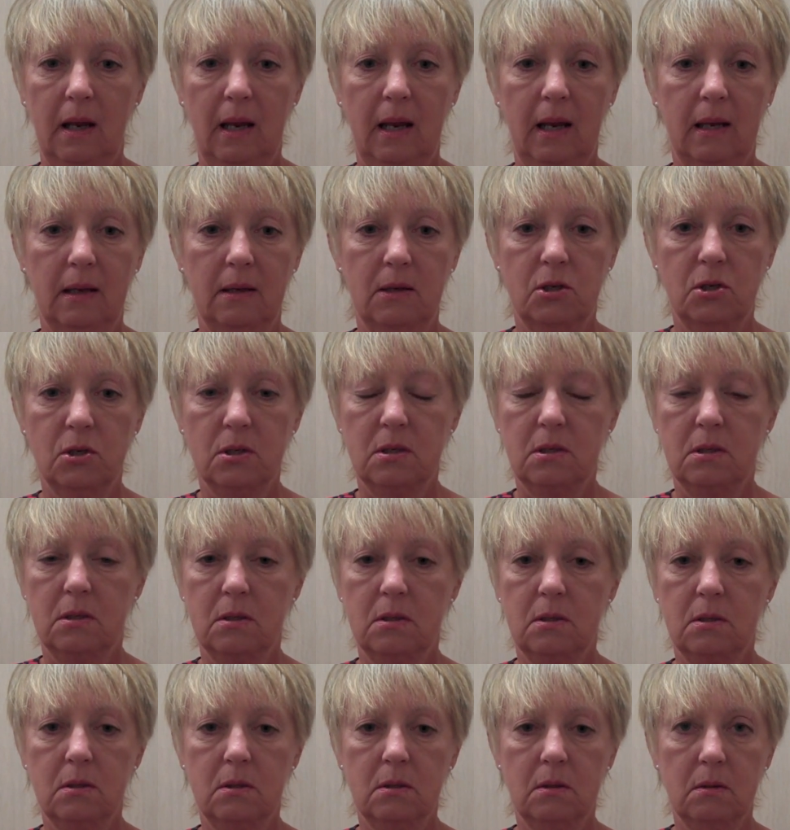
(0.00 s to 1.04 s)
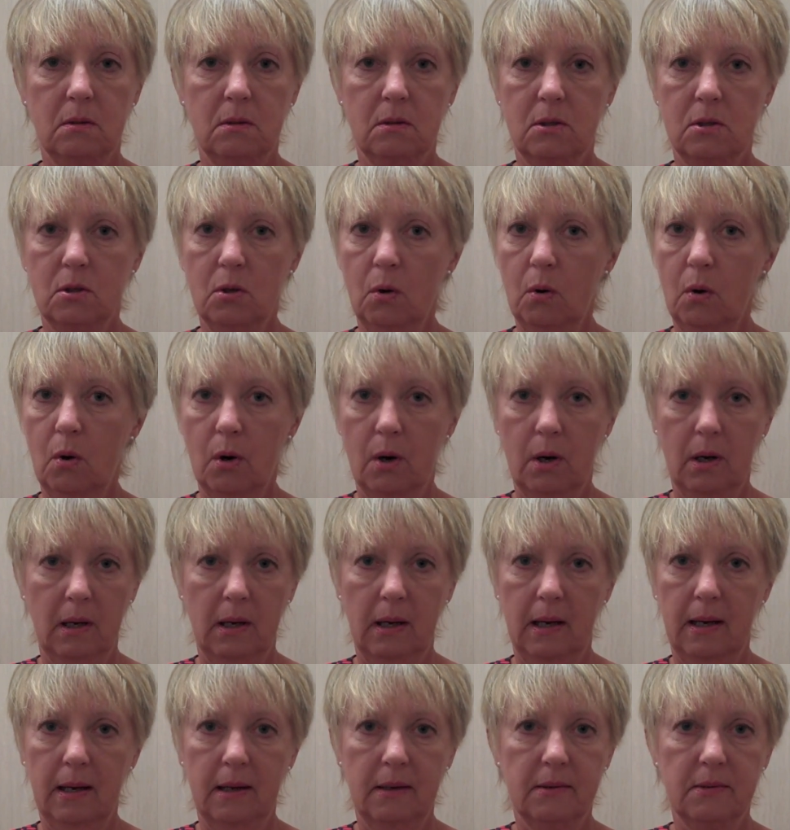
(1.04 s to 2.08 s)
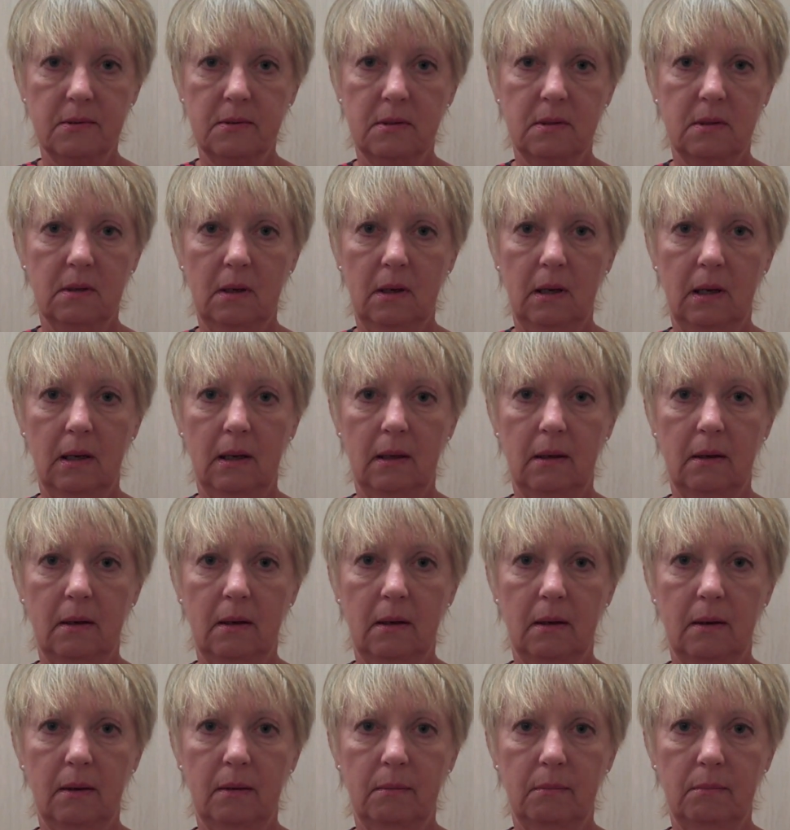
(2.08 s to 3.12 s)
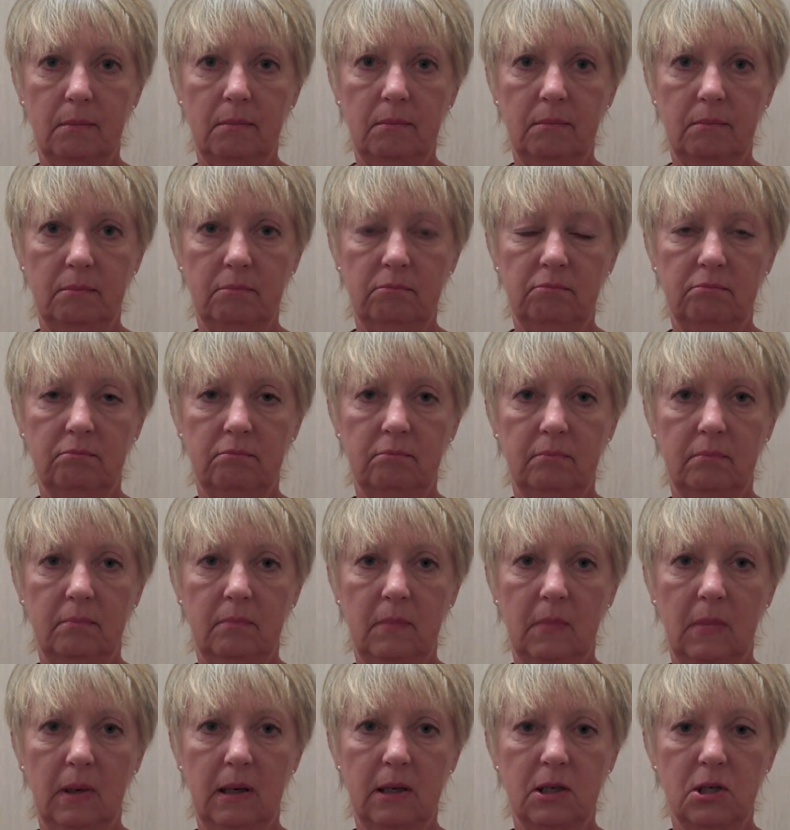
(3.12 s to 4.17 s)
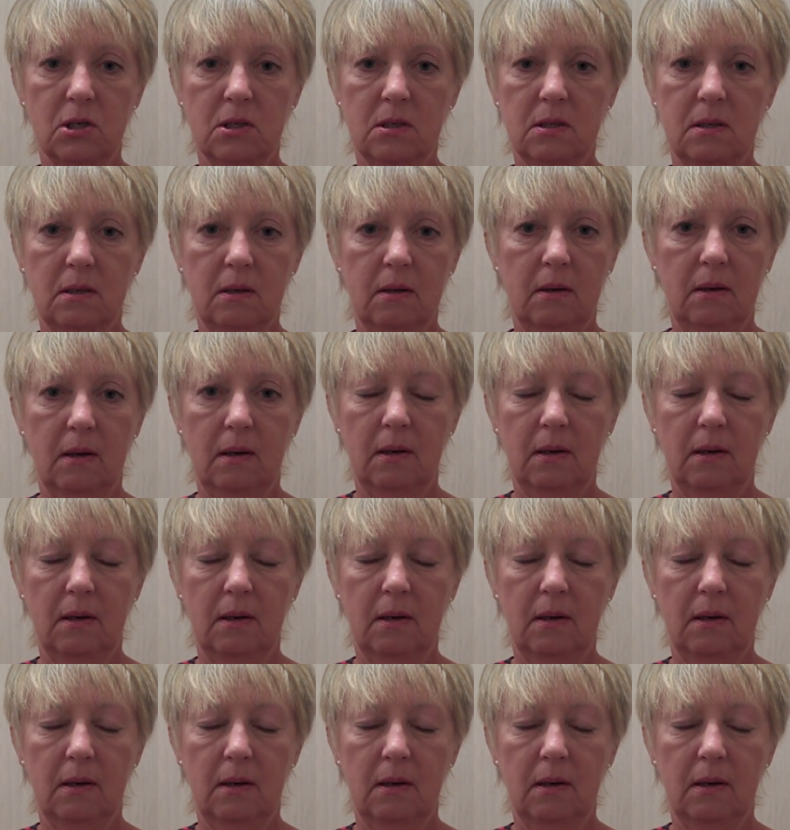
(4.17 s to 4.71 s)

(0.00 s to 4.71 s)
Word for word: and just so organized. And um, I just,